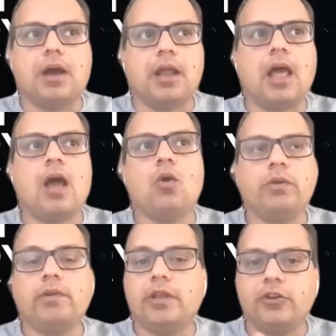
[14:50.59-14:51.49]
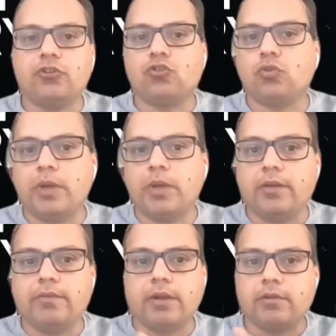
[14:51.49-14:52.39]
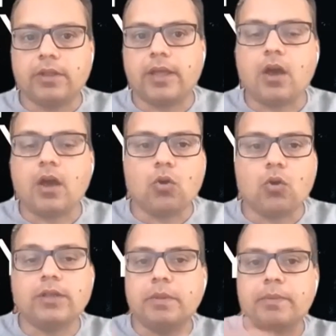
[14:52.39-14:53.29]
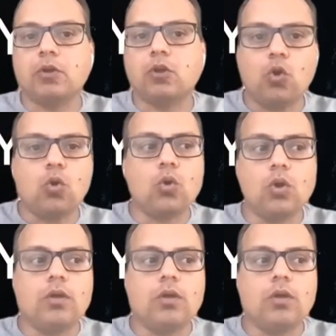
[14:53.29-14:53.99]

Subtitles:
allow even leaders to be wherever they are, or as people grow,